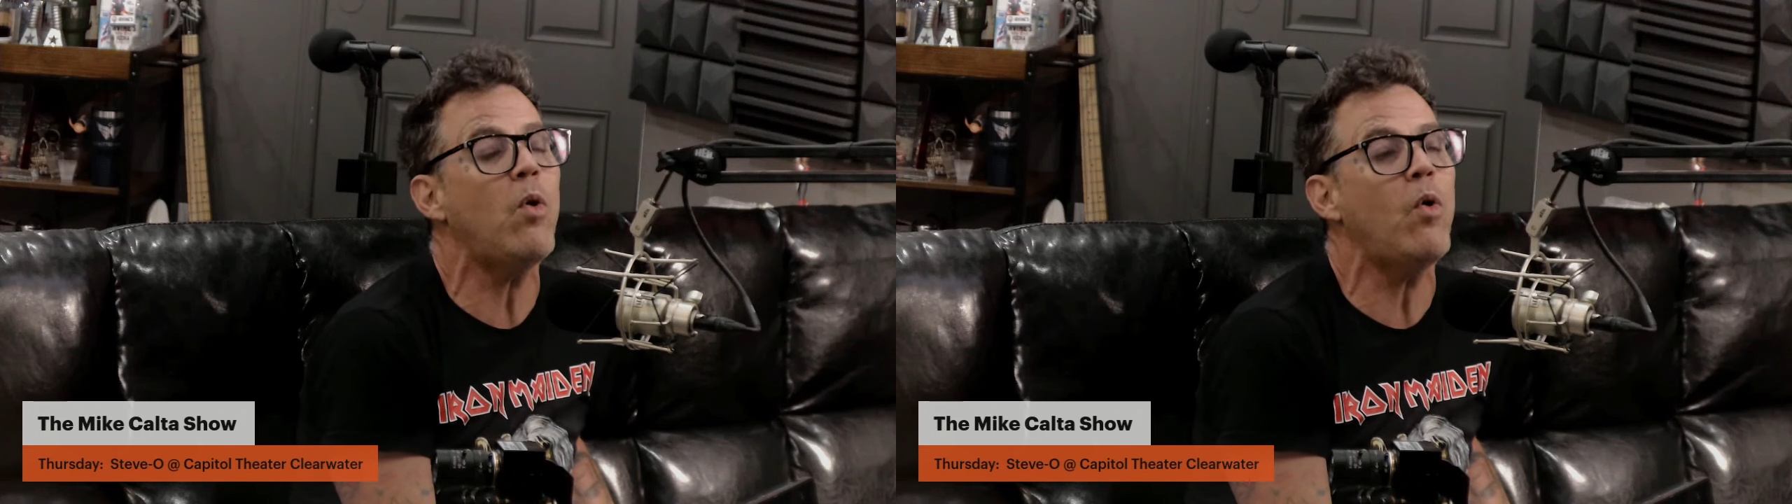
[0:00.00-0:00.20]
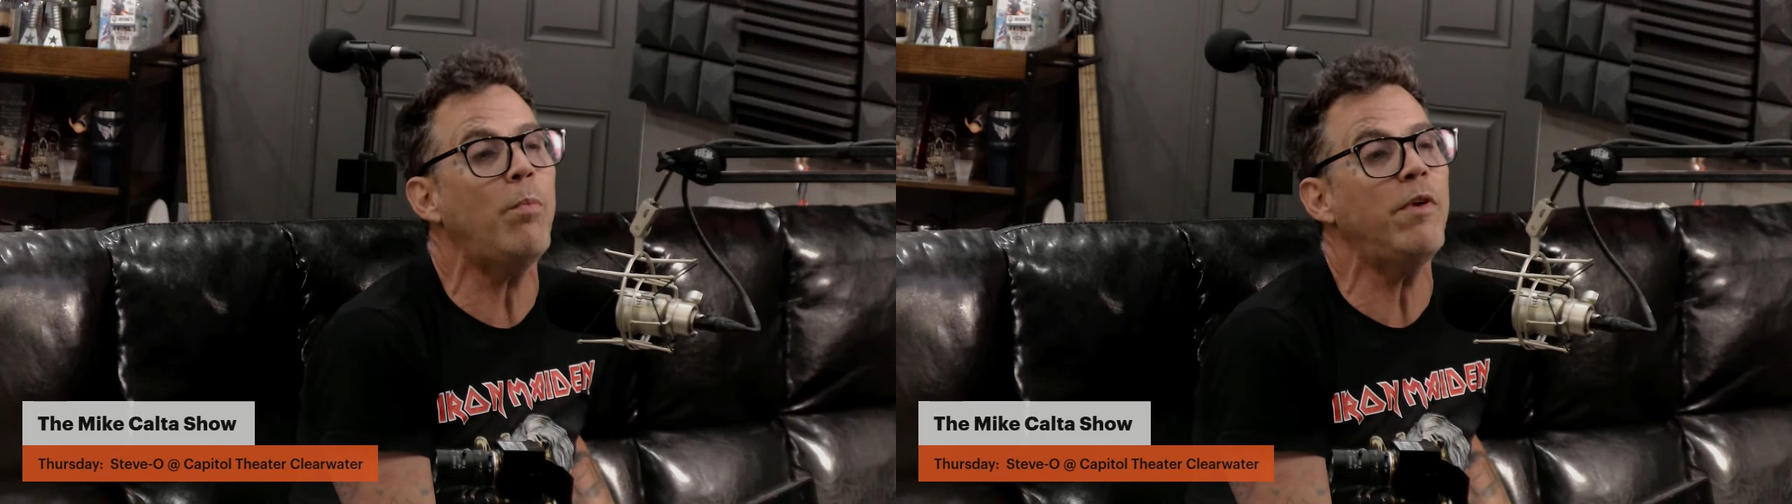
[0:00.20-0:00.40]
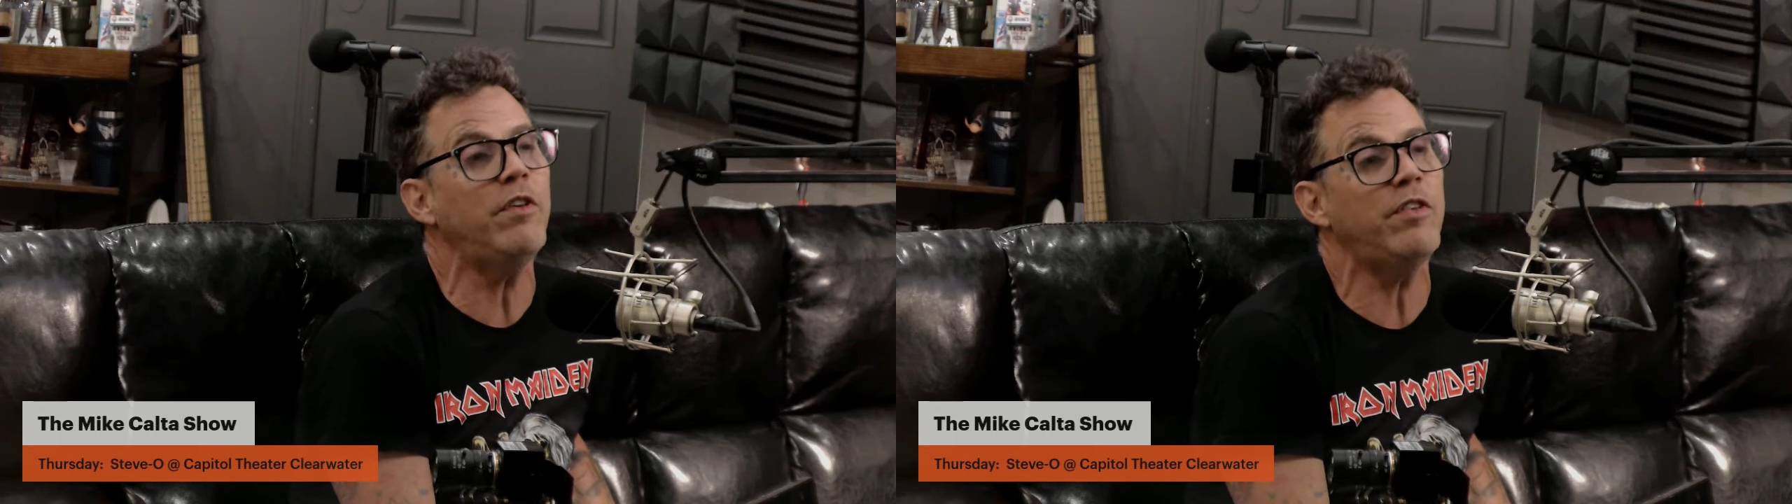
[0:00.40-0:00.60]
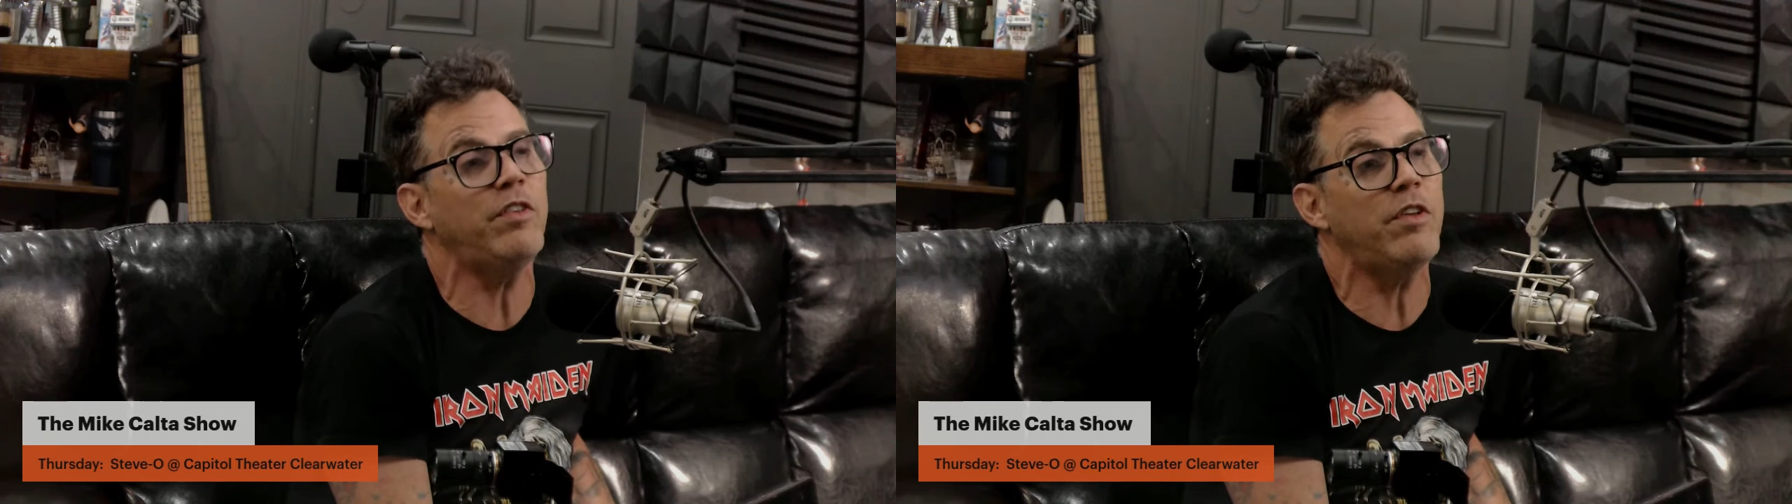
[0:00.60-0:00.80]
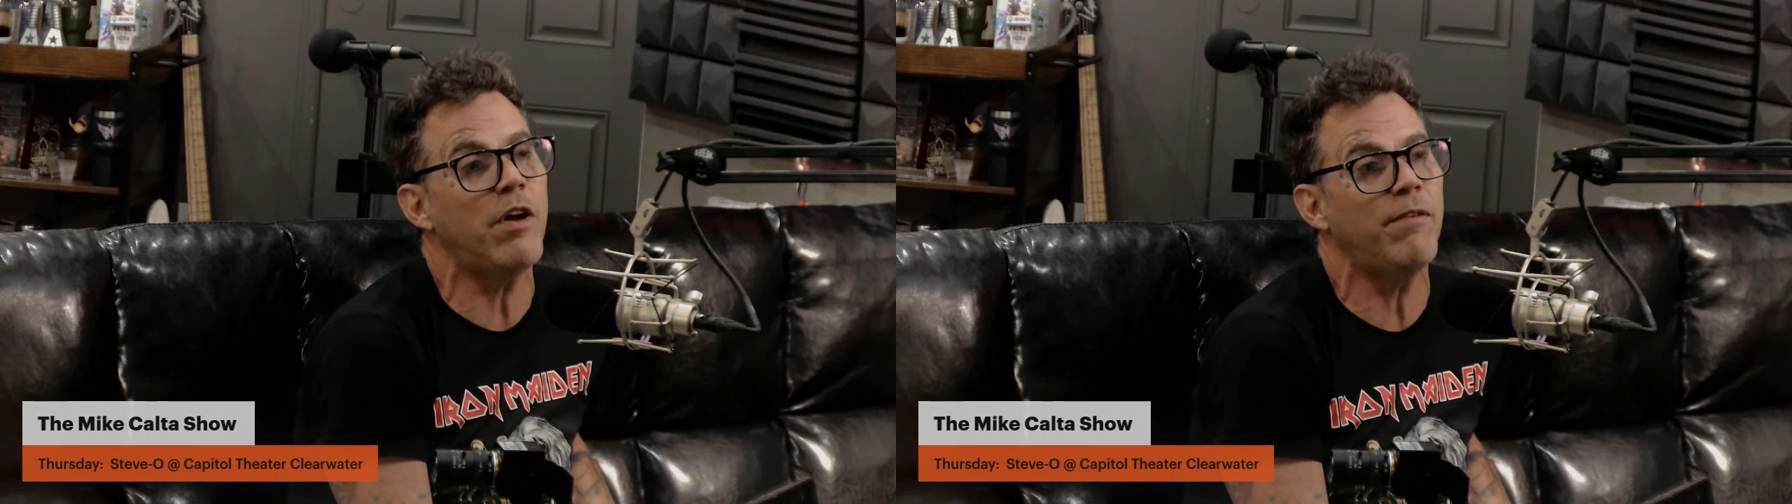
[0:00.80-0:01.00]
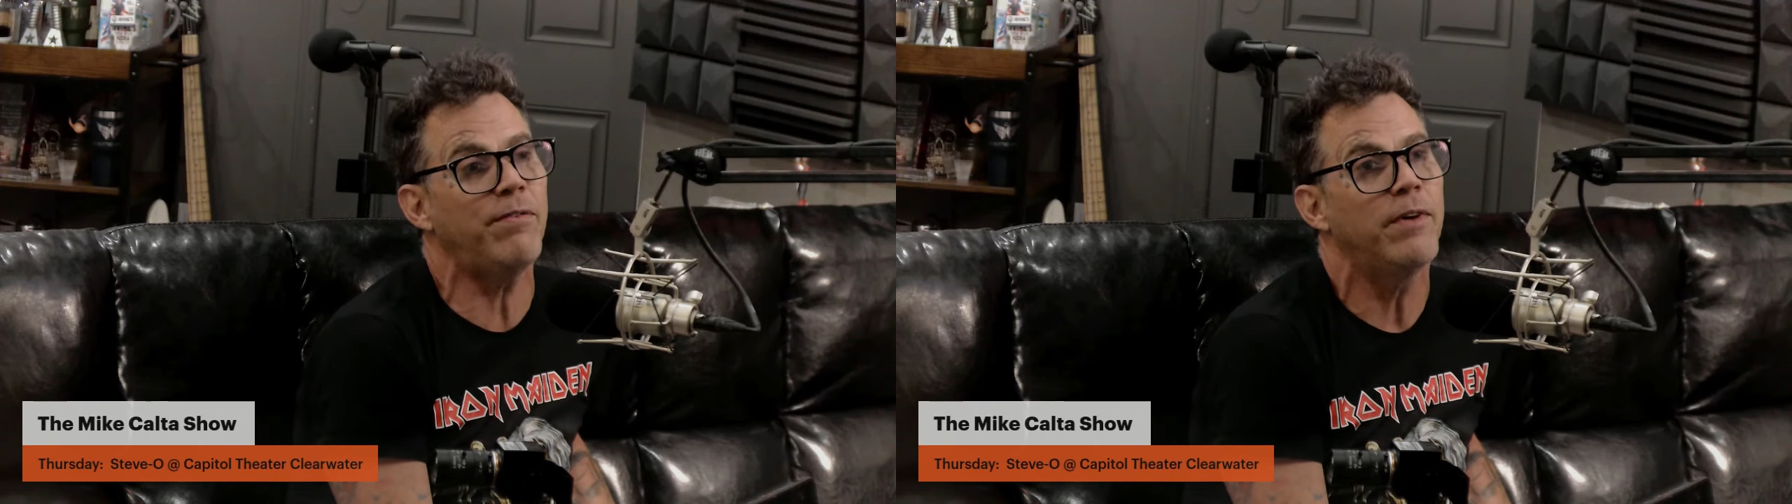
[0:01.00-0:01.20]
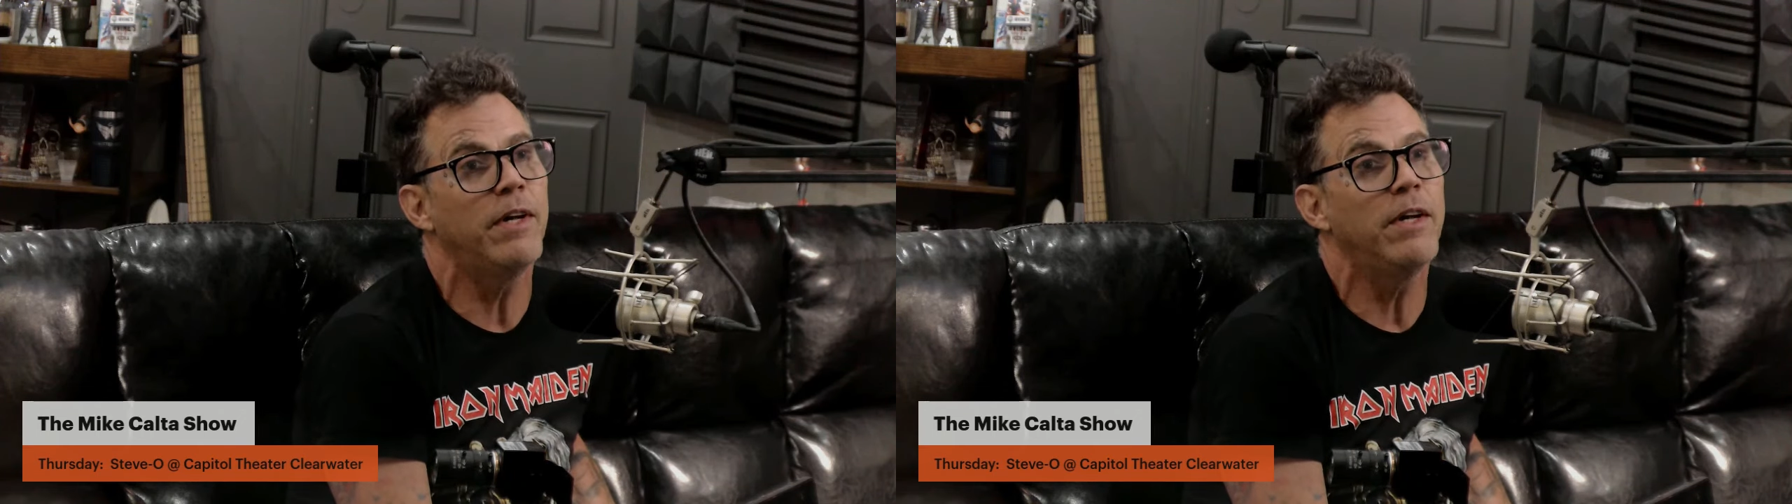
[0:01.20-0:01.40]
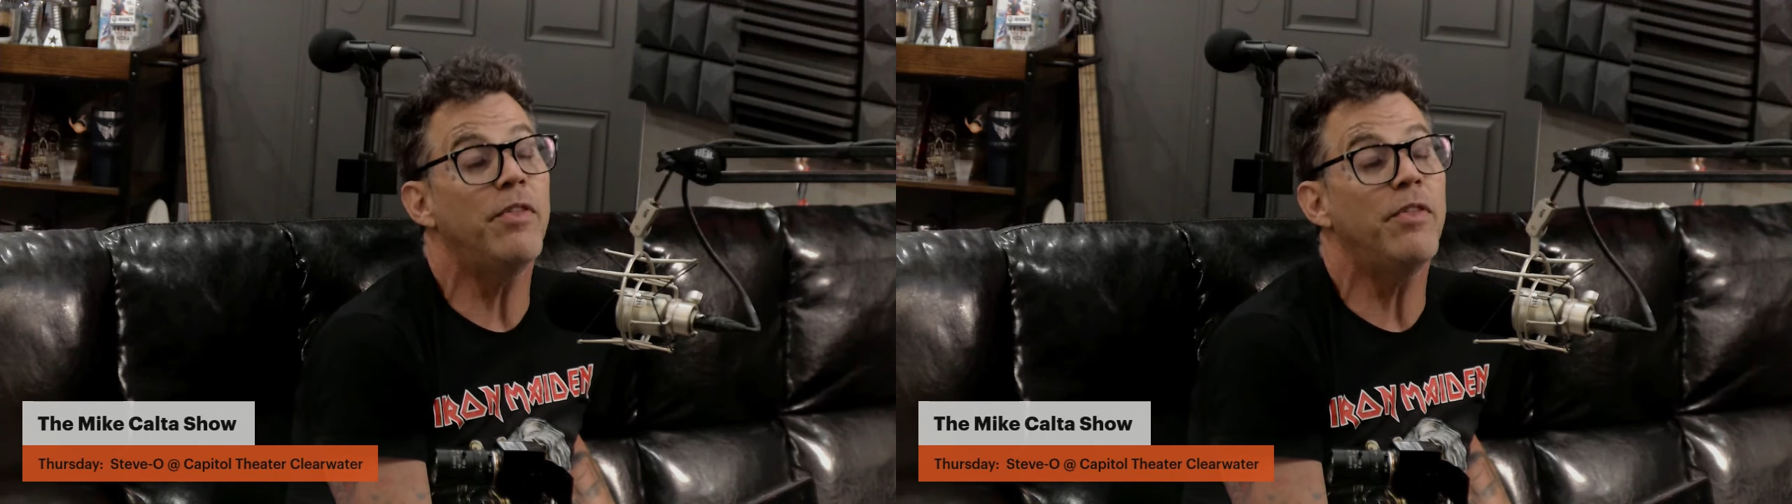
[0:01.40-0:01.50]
whole bunch of stuff